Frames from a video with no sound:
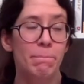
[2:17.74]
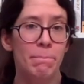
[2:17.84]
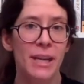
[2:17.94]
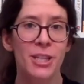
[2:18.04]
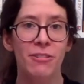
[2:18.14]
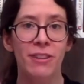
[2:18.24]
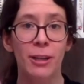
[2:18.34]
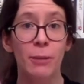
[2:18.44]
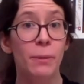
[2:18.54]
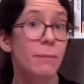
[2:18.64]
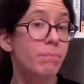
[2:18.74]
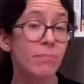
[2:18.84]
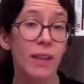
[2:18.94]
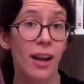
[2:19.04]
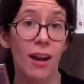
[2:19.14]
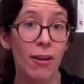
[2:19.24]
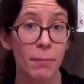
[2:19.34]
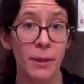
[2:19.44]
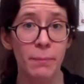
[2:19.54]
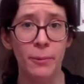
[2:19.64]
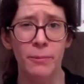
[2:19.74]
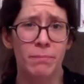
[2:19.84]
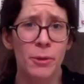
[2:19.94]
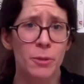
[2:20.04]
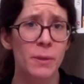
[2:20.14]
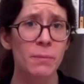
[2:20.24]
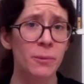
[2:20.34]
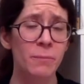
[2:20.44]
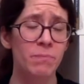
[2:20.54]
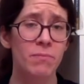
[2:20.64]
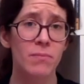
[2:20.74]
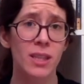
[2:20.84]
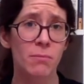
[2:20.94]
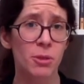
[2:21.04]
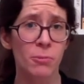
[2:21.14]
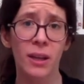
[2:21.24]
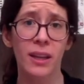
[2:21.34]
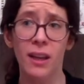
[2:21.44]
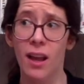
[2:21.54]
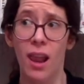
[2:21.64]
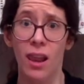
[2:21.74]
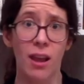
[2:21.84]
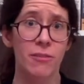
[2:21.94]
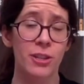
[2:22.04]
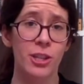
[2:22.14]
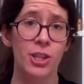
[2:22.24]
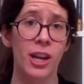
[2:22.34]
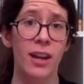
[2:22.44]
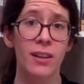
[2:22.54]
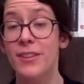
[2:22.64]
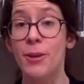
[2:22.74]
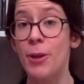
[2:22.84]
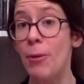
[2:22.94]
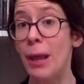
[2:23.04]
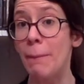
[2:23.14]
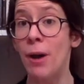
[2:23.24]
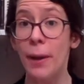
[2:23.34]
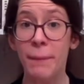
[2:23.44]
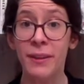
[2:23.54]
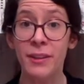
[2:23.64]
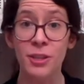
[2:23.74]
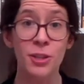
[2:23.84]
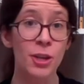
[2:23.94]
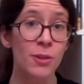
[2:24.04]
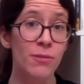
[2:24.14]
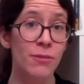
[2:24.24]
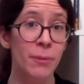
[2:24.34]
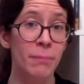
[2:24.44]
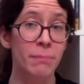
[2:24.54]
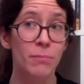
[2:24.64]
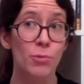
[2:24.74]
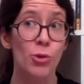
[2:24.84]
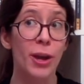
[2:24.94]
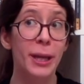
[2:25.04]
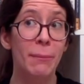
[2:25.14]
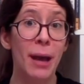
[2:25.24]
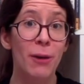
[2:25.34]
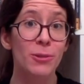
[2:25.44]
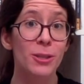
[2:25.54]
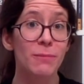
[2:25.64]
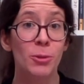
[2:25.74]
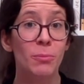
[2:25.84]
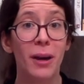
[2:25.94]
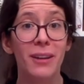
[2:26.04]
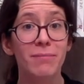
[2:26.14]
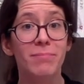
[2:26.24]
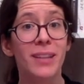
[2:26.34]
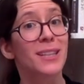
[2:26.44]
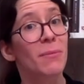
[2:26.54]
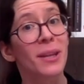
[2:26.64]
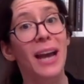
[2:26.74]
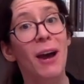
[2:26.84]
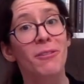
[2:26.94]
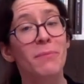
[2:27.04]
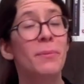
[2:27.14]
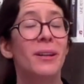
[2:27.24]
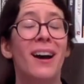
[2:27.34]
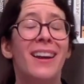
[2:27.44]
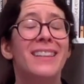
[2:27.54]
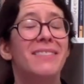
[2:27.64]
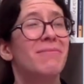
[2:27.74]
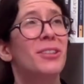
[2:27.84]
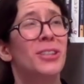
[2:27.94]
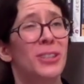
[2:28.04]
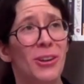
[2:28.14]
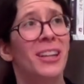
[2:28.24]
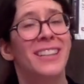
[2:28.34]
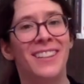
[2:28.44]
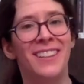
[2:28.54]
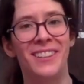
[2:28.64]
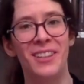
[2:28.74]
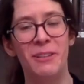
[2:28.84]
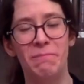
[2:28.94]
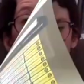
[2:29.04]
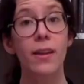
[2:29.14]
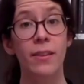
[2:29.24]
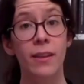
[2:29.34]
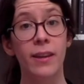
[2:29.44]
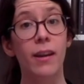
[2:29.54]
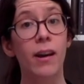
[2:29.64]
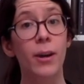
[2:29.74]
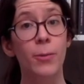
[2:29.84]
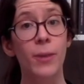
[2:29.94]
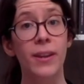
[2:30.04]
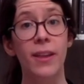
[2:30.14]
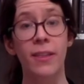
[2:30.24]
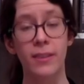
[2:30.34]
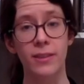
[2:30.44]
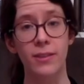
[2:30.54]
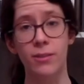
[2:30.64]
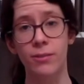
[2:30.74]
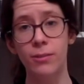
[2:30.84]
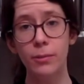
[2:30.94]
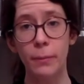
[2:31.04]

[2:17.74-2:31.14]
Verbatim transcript: major fail, but a lot of people, most people, seem to really love Ted Chiang, so don't let my opinion deter you from trying him out. You might get something out of it, but I certainly didn't. Then I read this novel,